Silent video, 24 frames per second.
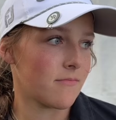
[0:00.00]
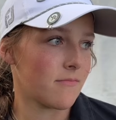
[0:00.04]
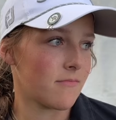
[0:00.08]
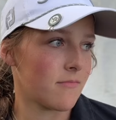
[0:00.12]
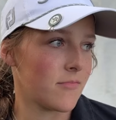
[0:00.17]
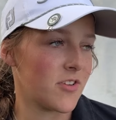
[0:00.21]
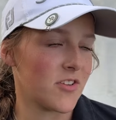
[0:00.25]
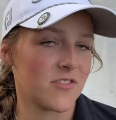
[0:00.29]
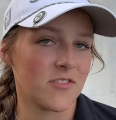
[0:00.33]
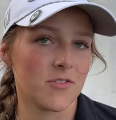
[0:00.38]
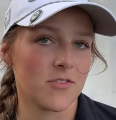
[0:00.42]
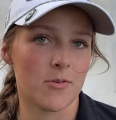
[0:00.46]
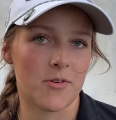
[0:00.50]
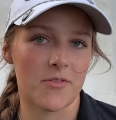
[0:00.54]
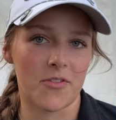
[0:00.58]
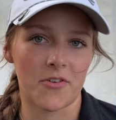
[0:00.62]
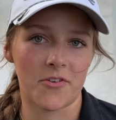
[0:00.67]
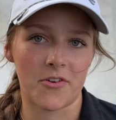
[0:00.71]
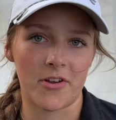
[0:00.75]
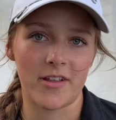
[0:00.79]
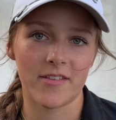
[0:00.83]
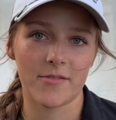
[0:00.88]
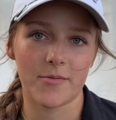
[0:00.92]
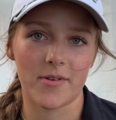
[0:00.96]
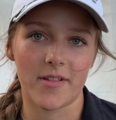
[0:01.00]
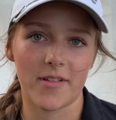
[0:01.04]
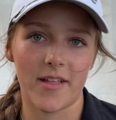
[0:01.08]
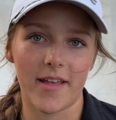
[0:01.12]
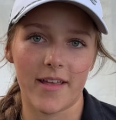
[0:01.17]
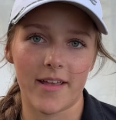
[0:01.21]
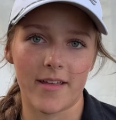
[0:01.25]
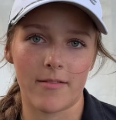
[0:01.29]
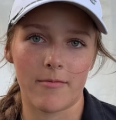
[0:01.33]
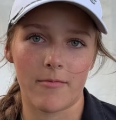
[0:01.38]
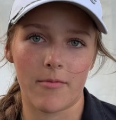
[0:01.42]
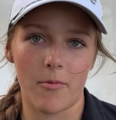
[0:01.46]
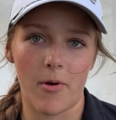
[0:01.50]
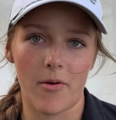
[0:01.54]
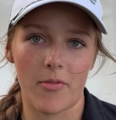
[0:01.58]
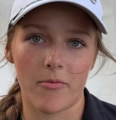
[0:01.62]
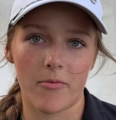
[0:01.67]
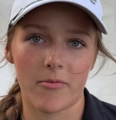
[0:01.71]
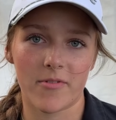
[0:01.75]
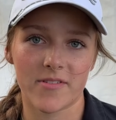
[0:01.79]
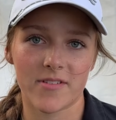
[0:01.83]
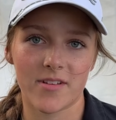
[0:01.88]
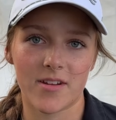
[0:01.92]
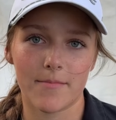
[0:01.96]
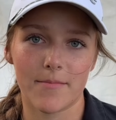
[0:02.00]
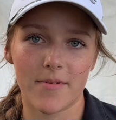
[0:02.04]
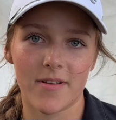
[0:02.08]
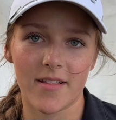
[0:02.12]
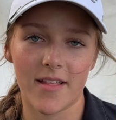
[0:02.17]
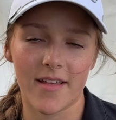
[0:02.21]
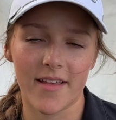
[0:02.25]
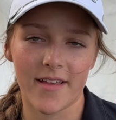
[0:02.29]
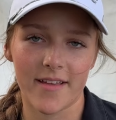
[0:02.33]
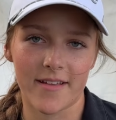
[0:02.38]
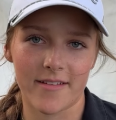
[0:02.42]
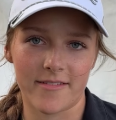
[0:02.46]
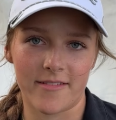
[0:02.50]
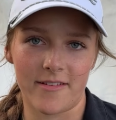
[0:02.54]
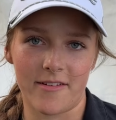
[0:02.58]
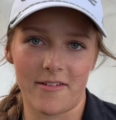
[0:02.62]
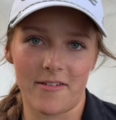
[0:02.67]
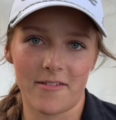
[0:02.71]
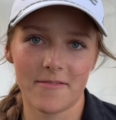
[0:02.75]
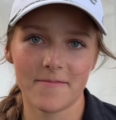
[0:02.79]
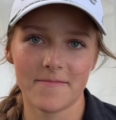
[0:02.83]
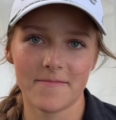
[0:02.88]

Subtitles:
we just knew what the greens were like and the weather was going to be like, so